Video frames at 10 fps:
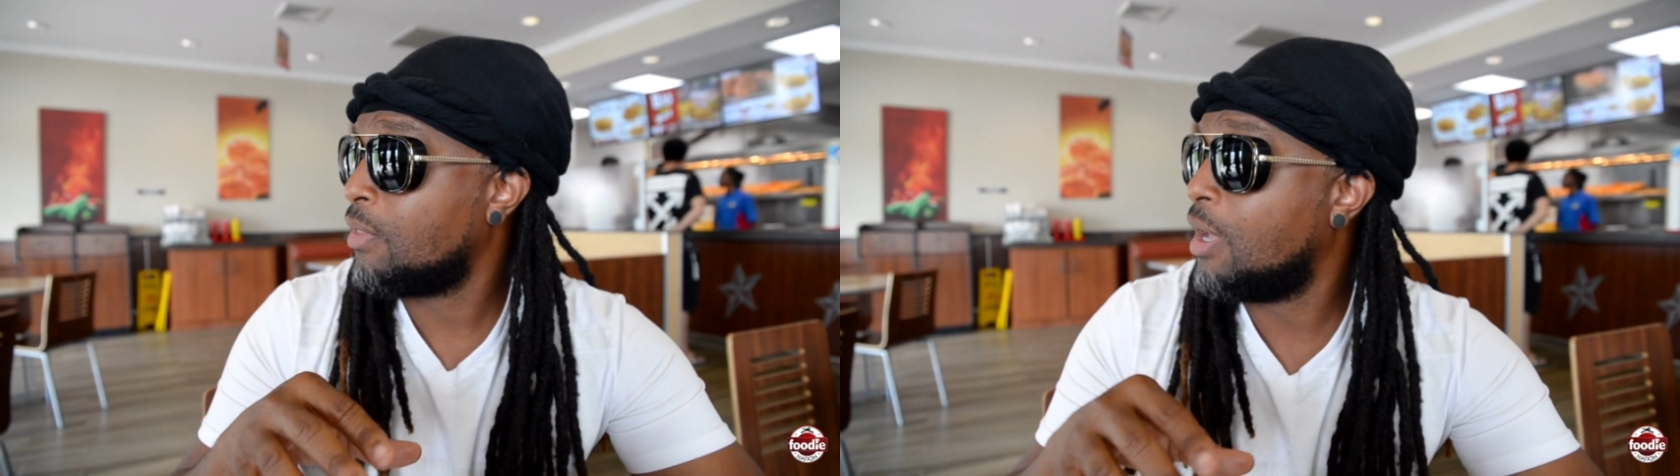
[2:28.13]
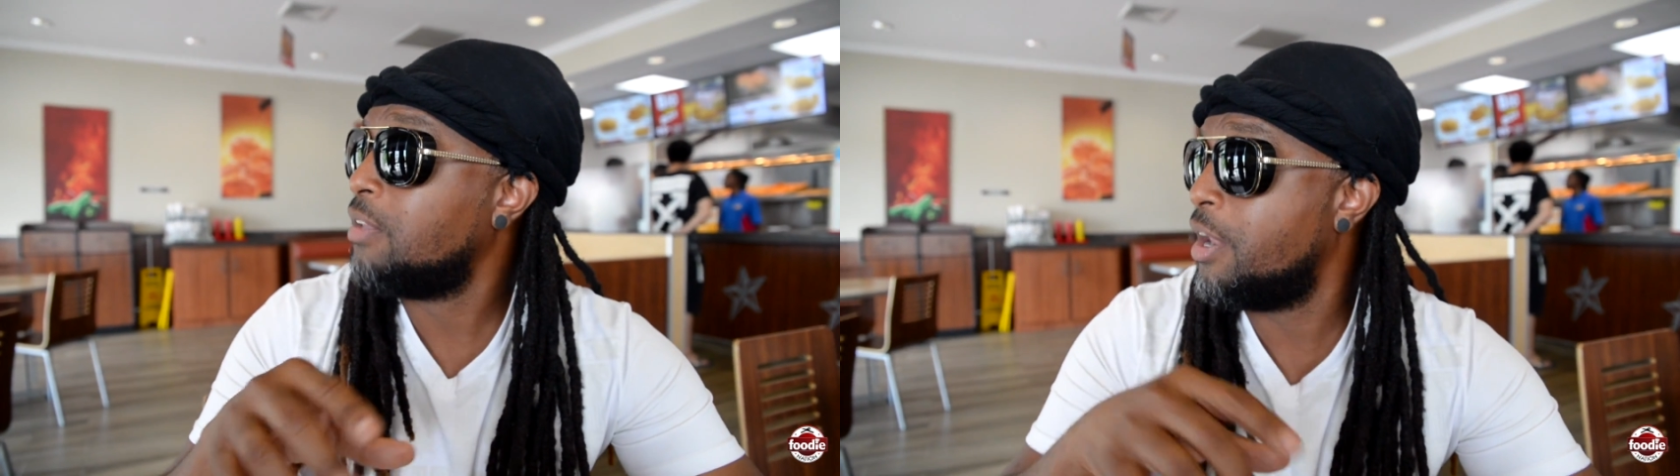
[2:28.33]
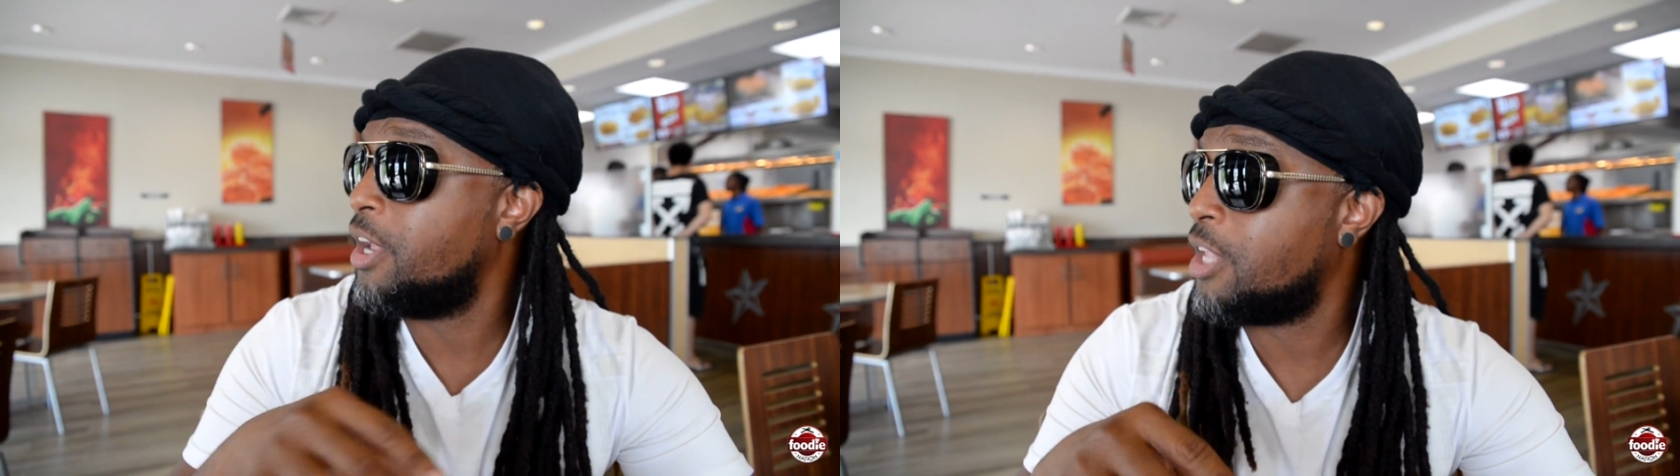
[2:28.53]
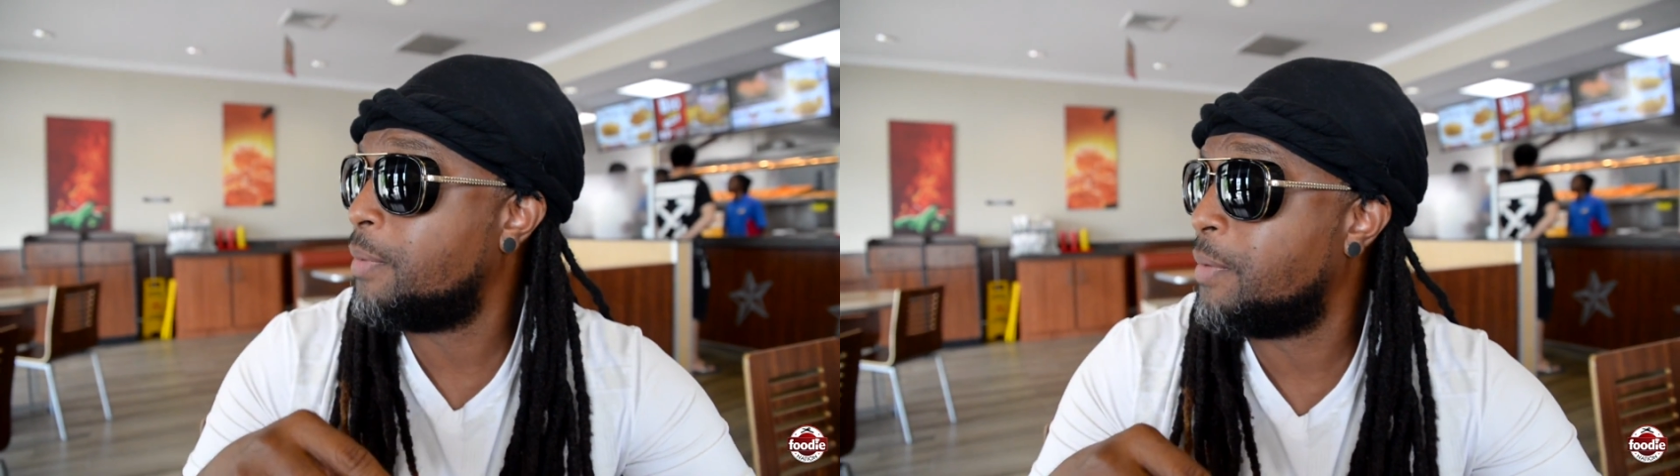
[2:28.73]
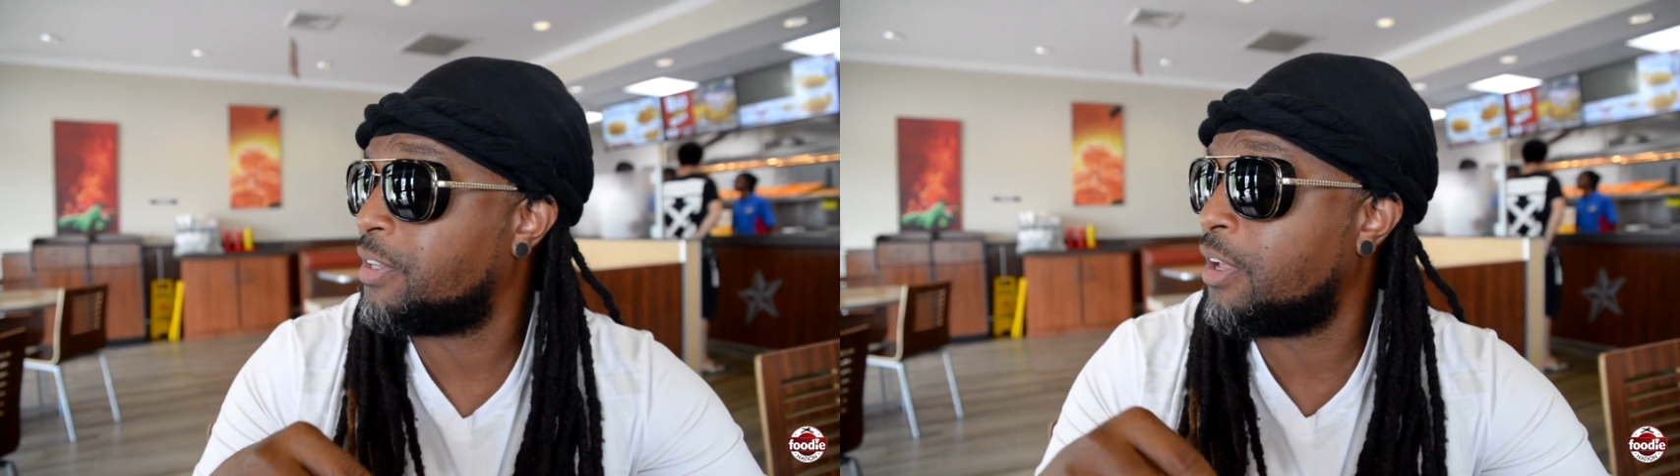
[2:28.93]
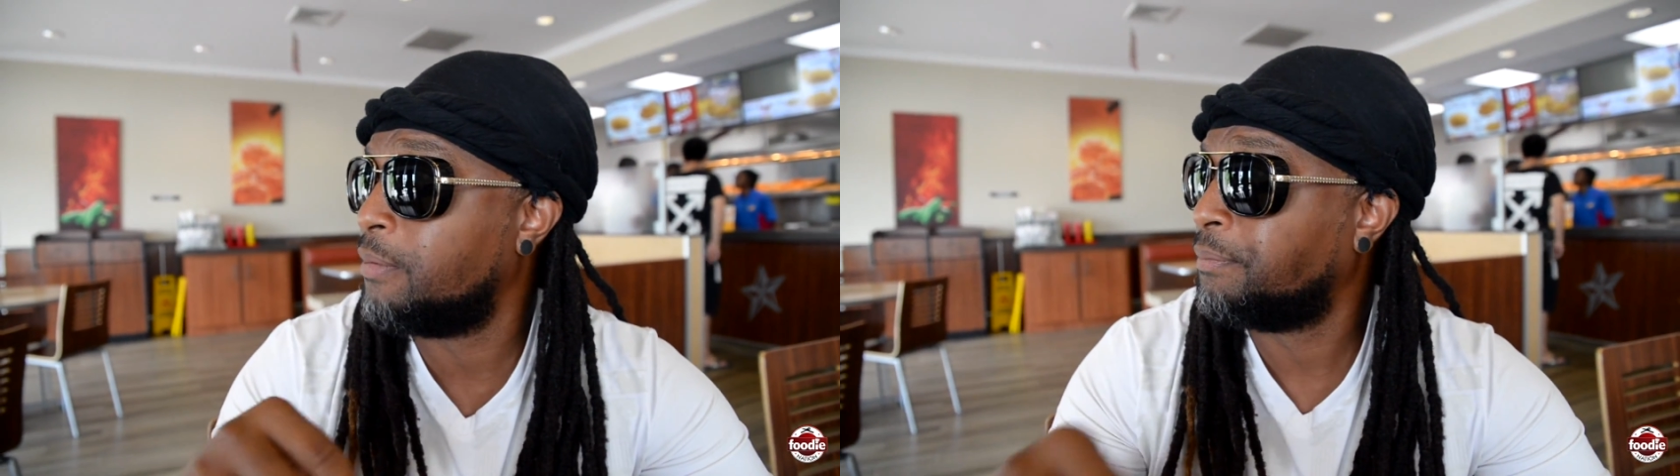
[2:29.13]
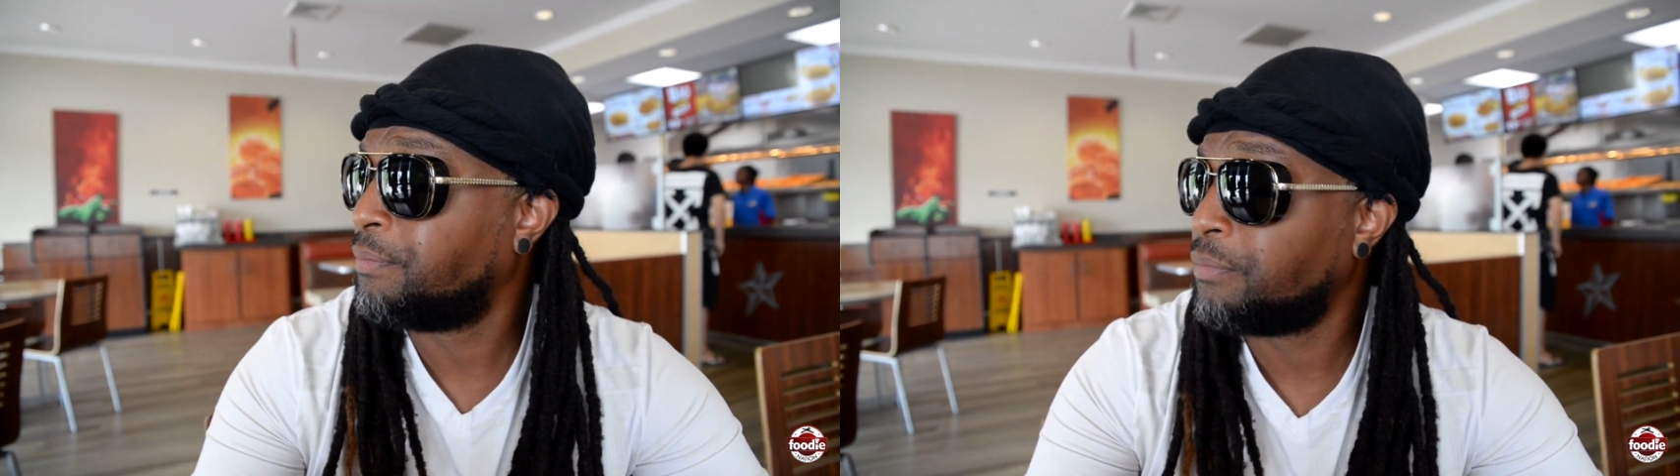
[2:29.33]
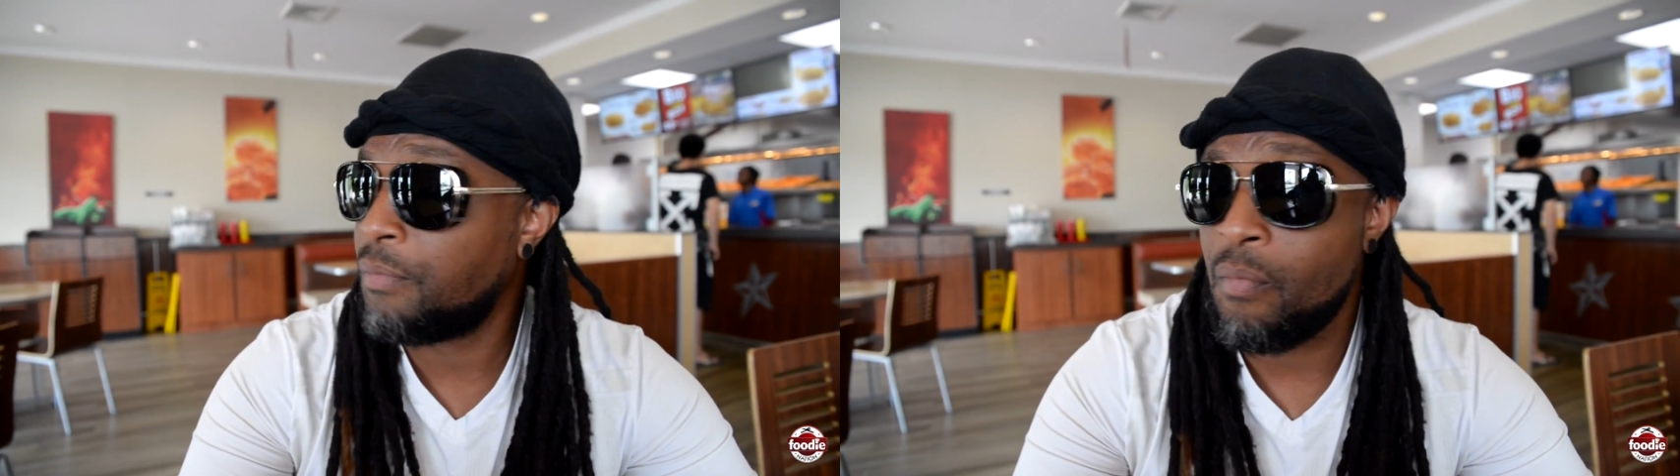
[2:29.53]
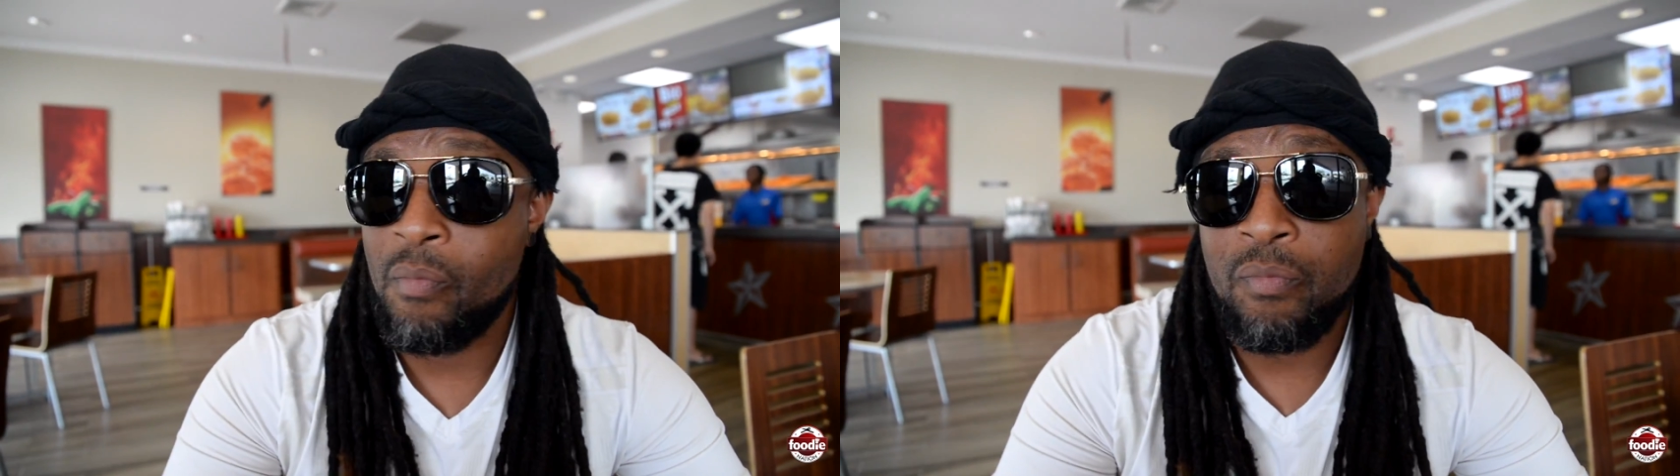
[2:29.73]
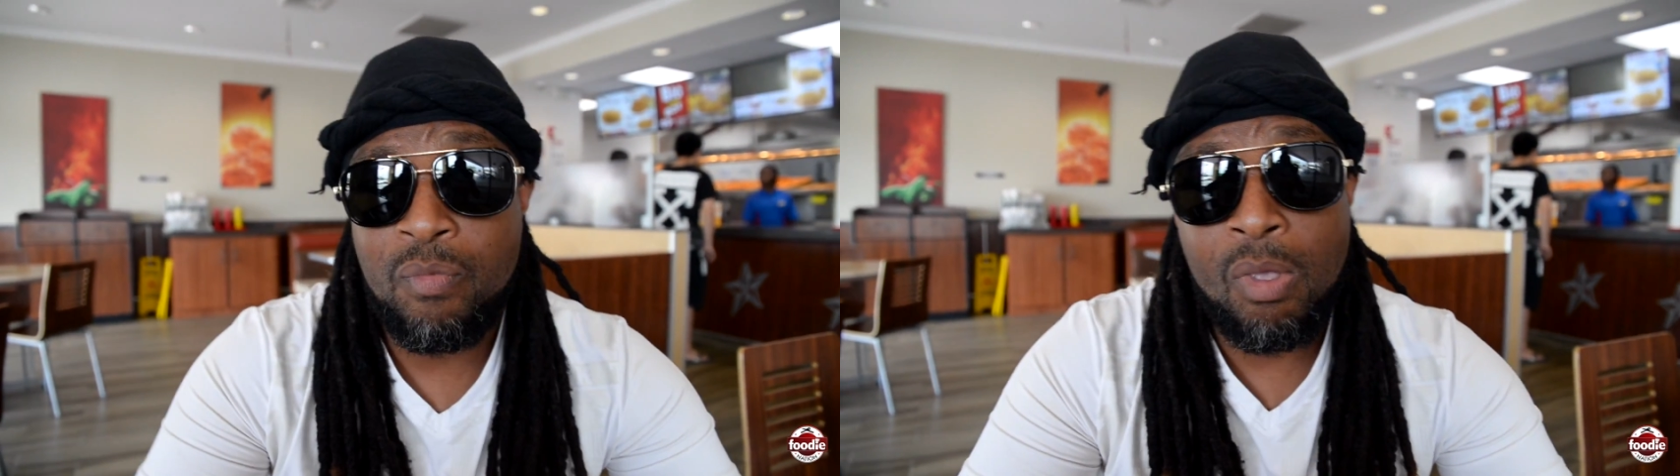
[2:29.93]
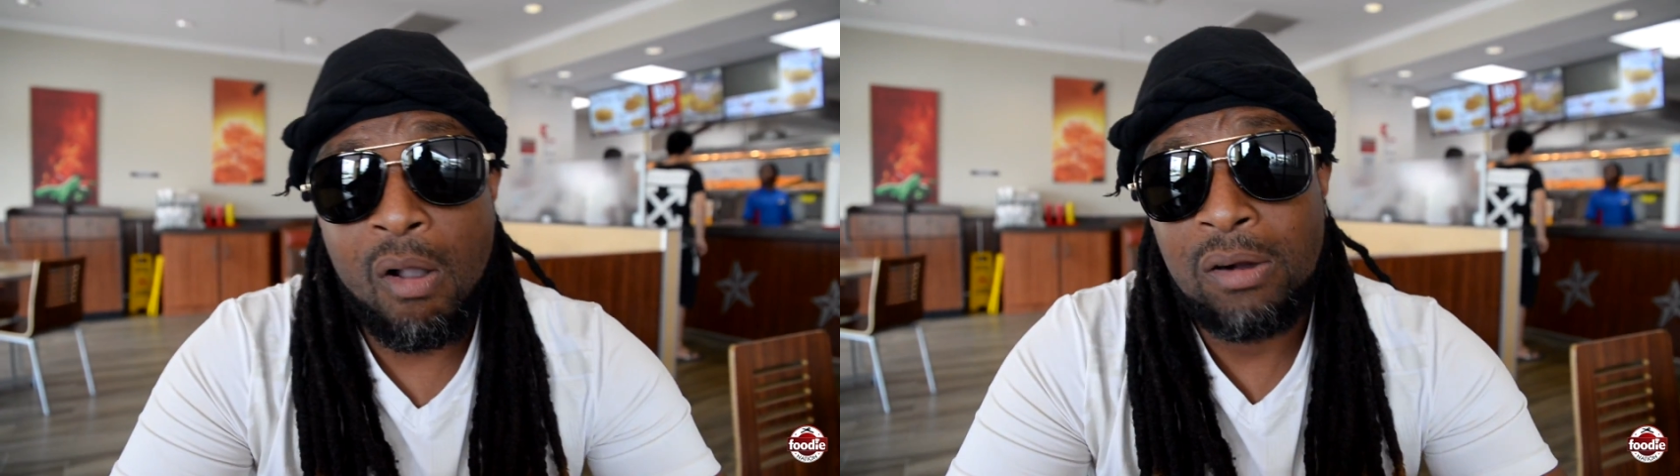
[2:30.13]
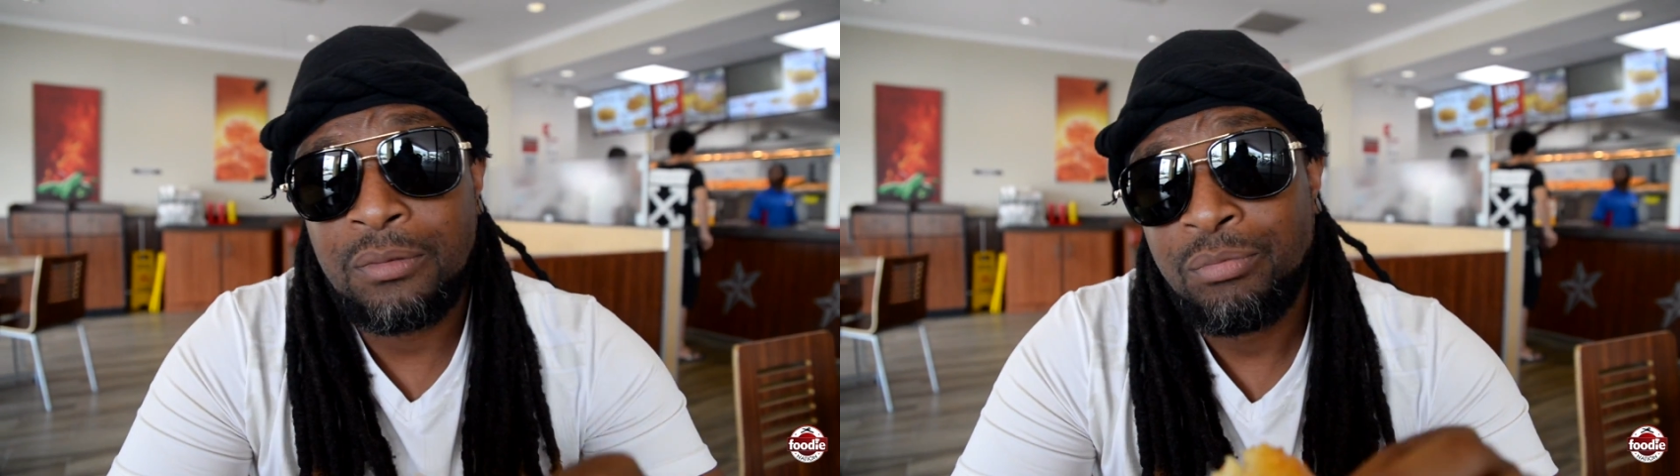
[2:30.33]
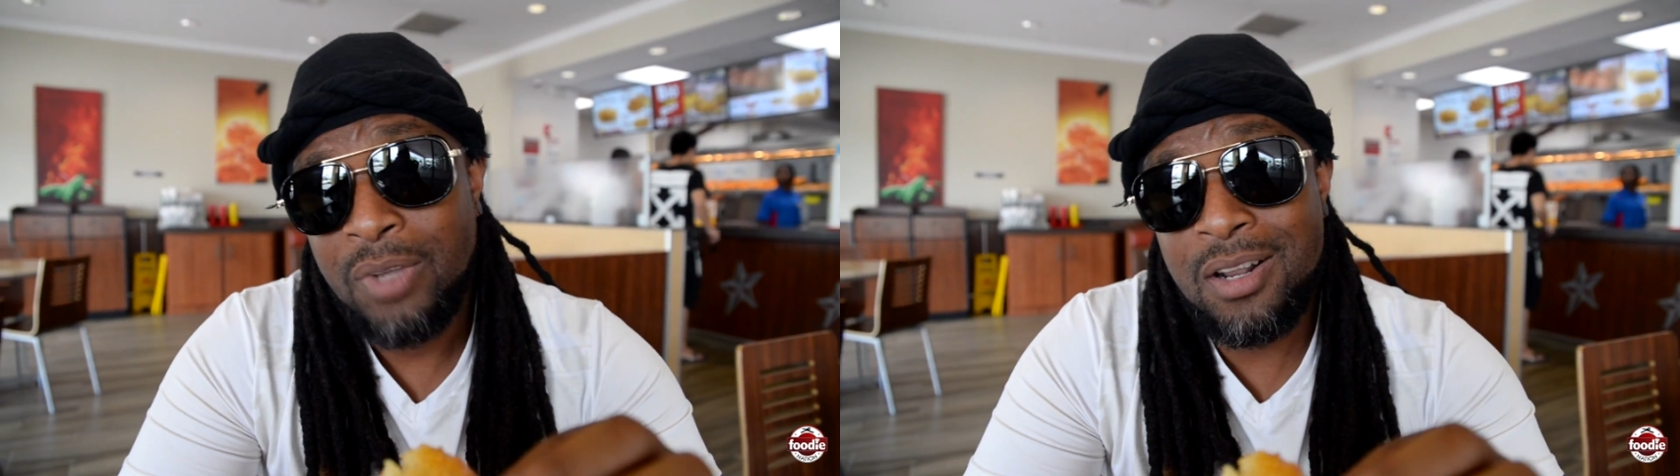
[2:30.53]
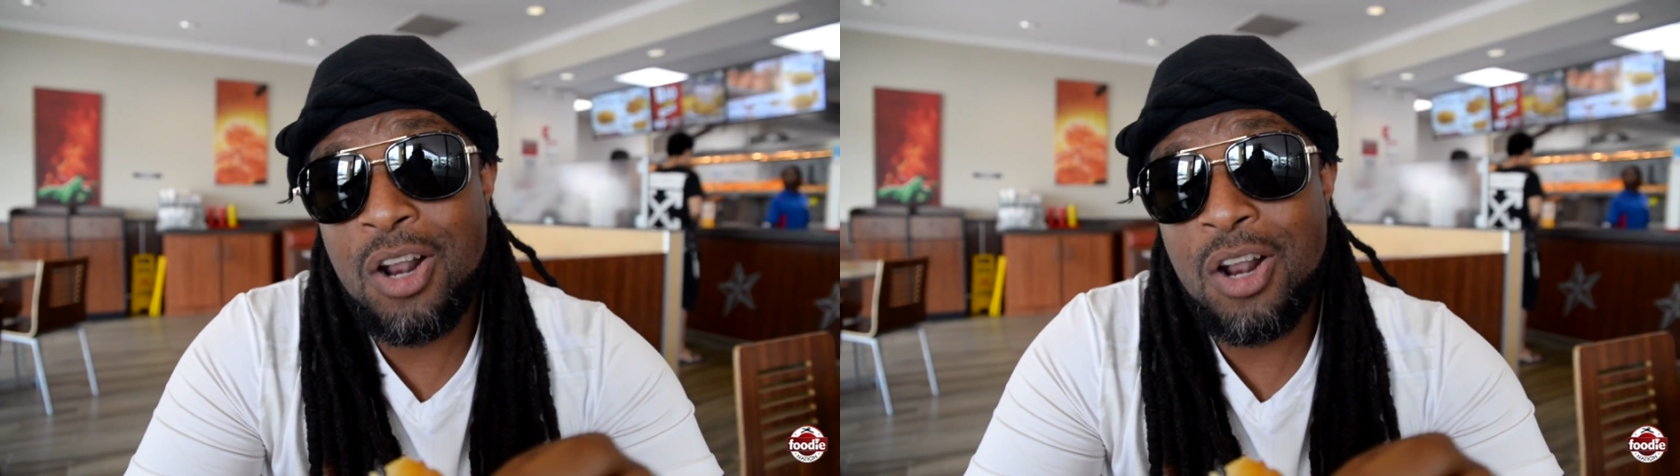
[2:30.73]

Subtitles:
This is honey on top of the biscuit. It's